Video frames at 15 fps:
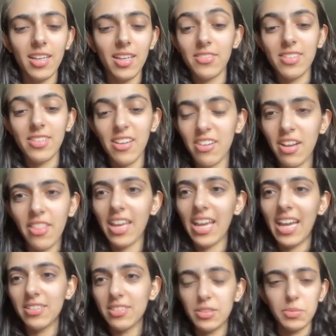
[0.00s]
is there anything
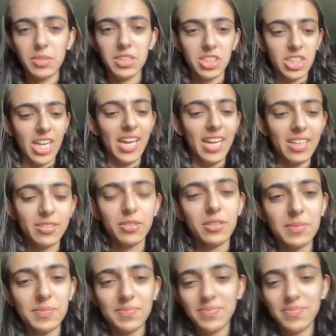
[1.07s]
else you want to share, or?